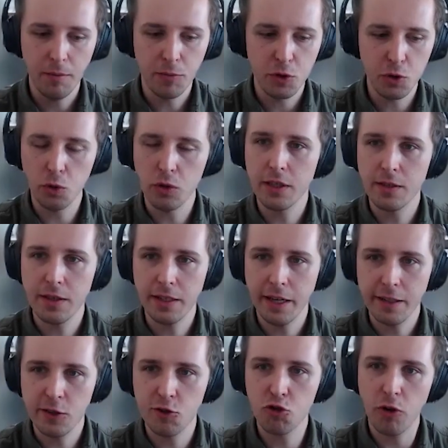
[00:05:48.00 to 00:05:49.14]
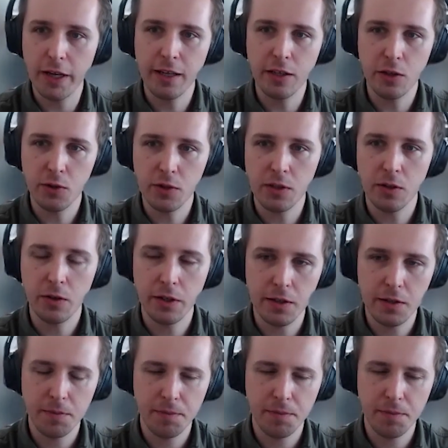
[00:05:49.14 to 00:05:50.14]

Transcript: sorties and striking those targets?